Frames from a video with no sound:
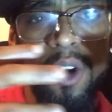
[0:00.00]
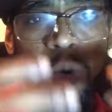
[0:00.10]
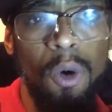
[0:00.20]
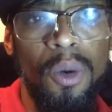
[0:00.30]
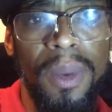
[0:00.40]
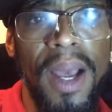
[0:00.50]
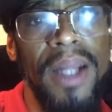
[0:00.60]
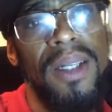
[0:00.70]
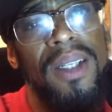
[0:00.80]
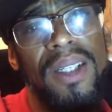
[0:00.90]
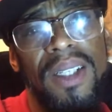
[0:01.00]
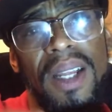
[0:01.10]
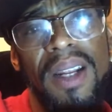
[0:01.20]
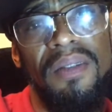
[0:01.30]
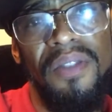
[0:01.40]
group, not just as
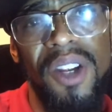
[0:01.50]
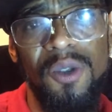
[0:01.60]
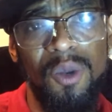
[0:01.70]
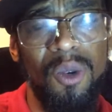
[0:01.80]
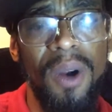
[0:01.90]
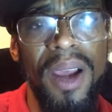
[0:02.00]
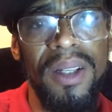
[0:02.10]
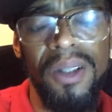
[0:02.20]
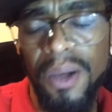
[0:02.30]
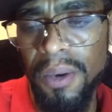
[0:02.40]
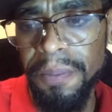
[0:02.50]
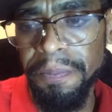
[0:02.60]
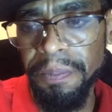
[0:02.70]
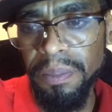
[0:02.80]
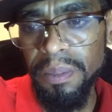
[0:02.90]
an individual, right? So
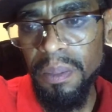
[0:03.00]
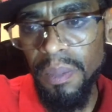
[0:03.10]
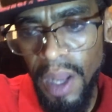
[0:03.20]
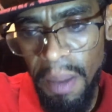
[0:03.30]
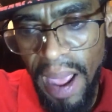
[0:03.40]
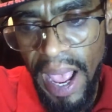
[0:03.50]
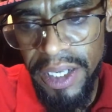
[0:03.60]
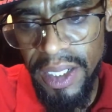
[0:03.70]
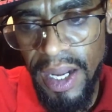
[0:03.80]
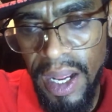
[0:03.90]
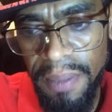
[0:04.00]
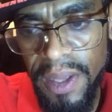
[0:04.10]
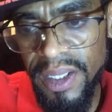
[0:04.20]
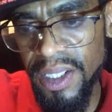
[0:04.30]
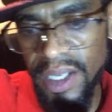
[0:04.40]
imagine
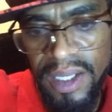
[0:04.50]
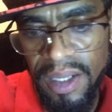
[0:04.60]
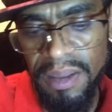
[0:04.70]
this is just